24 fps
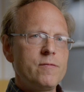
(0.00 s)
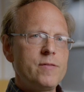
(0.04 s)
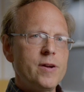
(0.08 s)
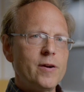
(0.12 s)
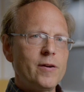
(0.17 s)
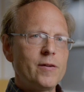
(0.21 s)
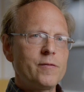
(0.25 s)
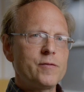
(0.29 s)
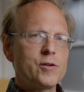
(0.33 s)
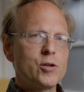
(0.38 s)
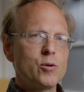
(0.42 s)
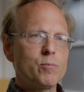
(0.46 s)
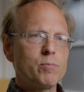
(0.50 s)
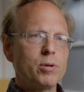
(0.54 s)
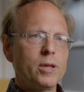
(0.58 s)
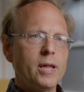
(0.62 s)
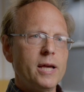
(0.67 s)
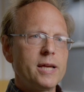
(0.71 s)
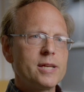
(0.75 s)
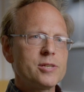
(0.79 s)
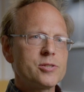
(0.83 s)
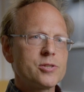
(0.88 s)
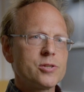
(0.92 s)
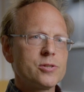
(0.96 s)
Very few
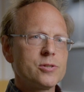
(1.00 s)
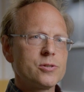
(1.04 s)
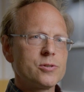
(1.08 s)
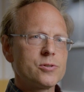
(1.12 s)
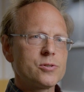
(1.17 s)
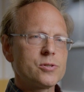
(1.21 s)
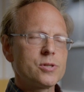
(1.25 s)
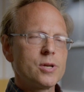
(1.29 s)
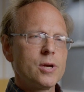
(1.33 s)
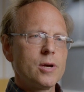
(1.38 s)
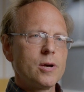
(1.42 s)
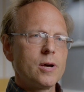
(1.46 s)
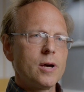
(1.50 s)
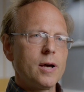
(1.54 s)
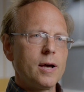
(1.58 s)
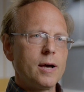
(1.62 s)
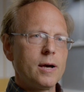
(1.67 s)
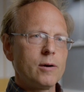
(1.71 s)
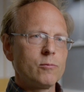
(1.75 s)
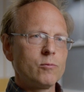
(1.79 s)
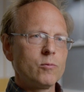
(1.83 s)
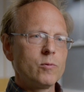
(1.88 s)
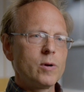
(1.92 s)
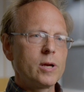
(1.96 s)
places
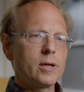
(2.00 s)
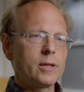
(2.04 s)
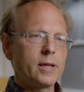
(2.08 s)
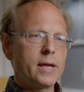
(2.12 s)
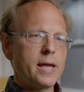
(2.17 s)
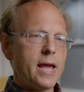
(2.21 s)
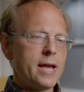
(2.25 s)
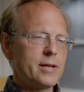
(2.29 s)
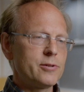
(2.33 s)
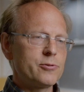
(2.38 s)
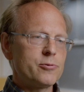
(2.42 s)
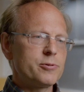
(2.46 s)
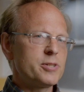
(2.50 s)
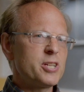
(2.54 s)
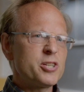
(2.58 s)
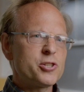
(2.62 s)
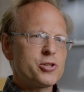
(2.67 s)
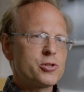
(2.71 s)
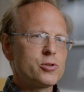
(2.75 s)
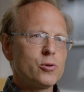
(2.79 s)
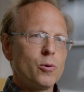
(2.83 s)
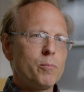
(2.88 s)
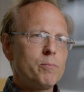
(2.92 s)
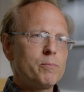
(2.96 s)
really, and
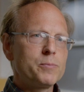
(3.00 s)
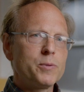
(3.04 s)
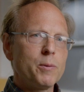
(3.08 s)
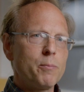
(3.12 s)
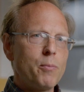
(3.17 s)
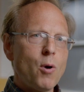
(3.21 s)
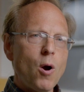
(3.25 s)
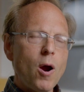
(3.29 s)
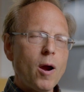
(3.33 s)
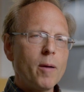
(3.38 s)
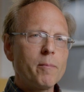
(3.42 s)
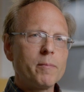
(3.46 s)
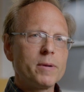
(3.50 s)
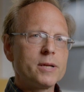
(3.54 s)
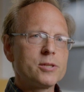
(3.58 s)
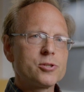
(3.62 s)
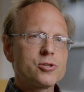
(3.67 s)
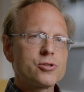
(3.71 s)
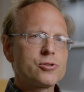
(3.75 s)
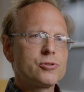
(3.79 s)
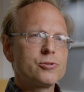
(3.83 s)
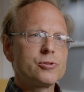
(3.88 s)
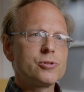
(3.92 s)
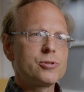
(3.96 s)
traditional
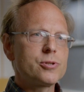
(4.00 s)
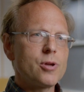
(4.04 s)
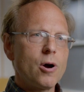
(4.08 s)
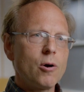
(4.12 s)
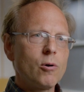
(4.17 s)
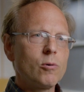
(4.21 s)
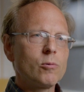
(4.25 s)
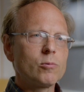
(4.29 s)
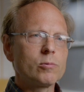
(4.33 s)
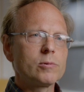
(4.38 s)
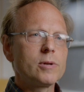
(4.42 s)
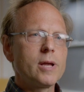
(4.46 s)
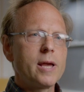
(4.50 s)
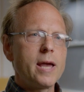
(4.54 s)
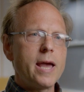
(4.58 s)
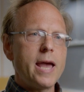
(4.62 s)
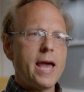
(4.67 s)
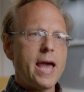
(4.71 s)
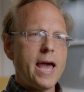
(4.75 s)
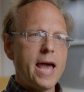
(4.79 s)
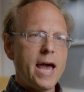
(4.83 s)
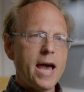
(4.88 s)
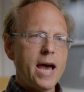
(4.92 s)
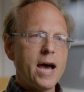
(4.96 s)
departments don't
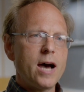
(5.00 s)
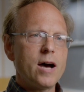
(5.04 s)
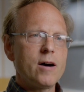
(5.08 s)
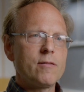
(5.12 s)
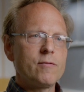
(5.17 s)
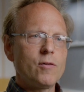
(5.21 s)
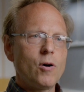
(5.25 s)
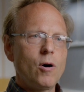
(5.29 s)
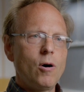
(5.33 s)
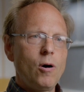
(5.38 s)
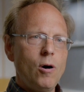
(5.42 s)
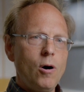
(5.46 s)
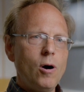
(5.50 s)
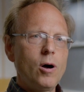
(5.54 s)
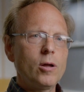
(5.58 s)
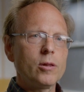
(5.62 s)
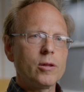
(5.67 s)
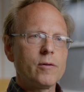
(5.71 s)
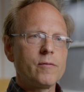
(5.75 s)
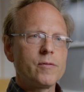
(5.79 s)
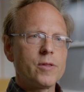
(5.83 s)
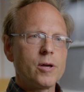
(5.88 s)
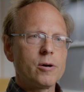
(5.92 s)
have all of